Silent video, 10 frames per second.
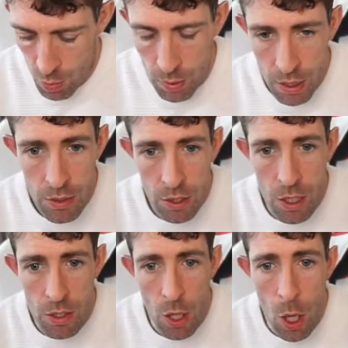We're going to go
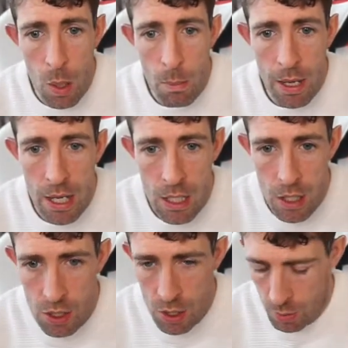to the home
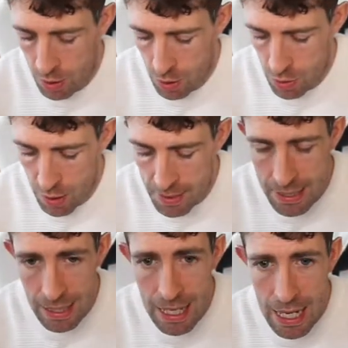page, so we're going to use a
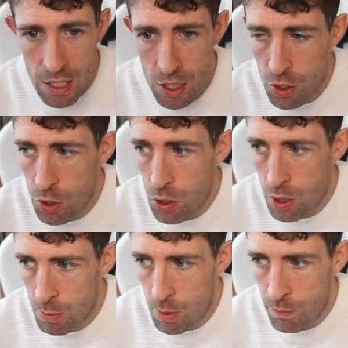slash as
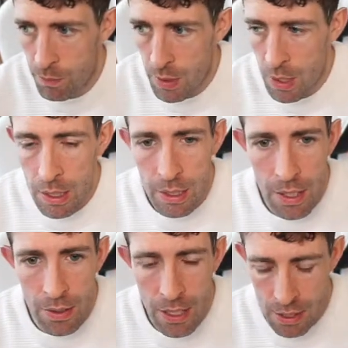normal. Now
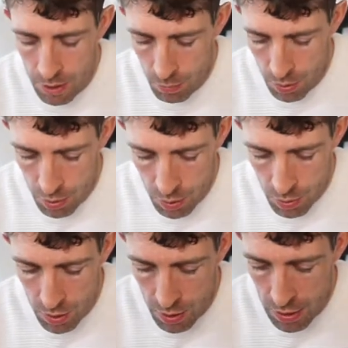the next thing we're going to do
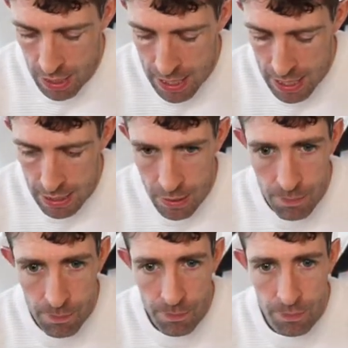is just an A,
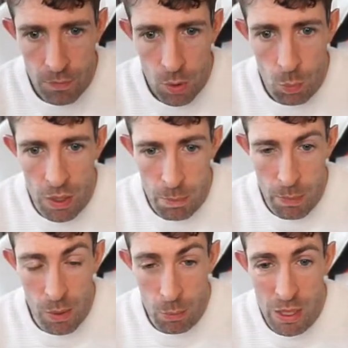
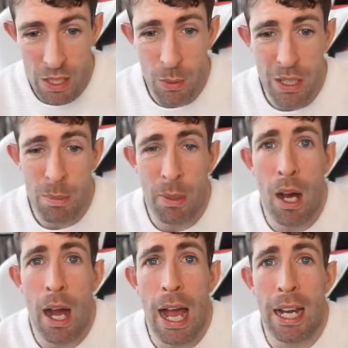but we still need to put
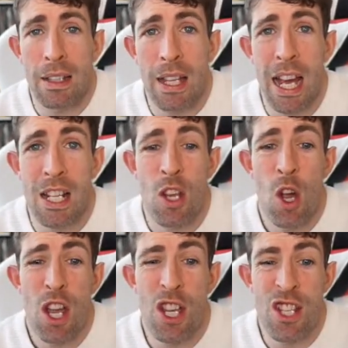our anchor tags
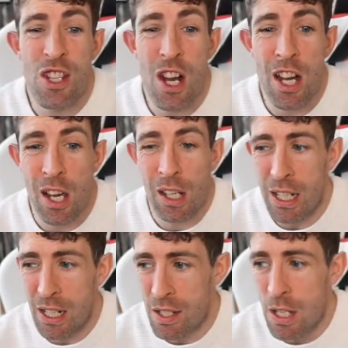inside our
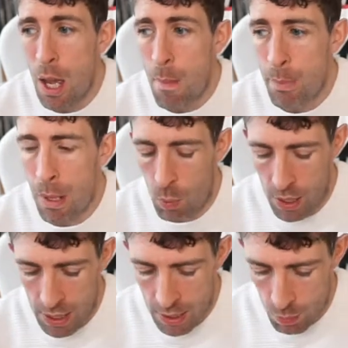links. Bit
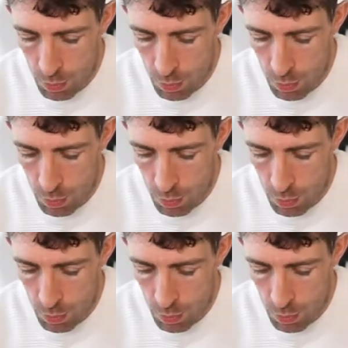weird.